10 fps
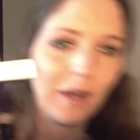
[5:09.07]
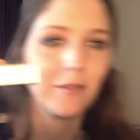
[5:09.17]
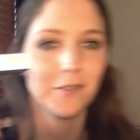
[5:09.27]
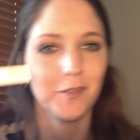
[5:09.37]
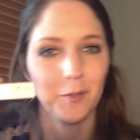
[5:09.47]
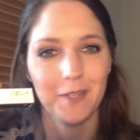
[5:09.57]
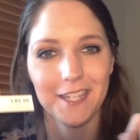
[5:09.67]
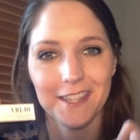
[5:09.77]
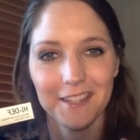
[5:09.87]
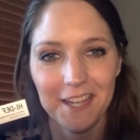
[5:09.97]
was filming
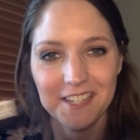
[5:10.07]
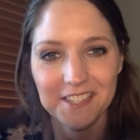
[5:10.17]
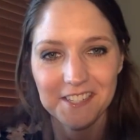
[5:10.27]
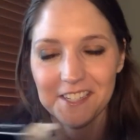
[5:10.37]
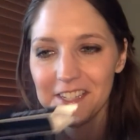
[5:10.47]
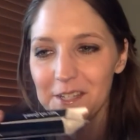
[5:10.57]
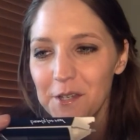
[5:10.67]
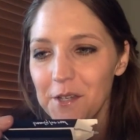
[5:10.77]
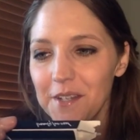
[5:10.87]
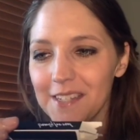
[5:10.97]
it the last
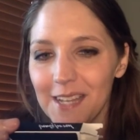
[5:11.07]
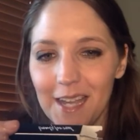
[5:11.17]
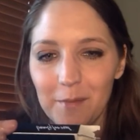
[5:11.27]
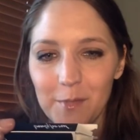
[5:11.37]
time.